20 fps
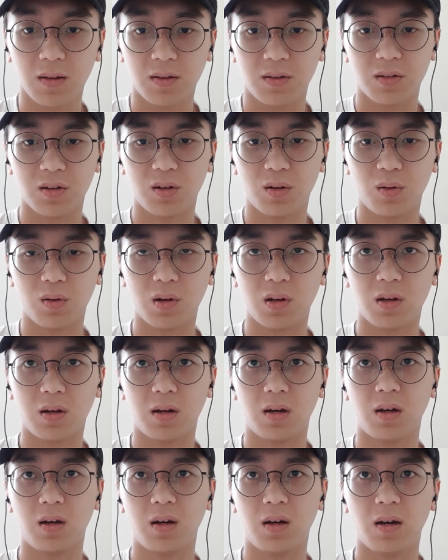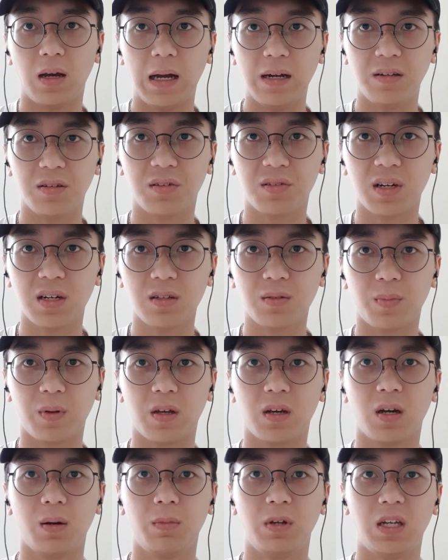So uh, I decided to
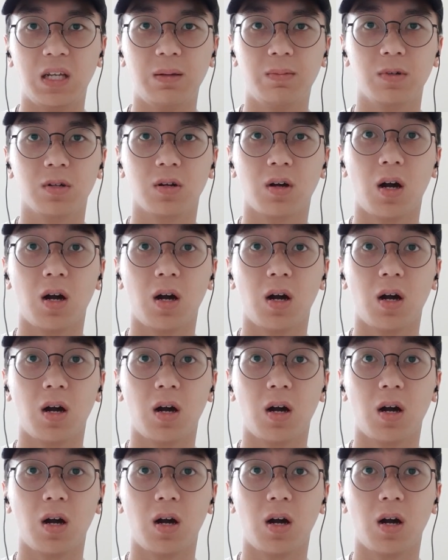become an email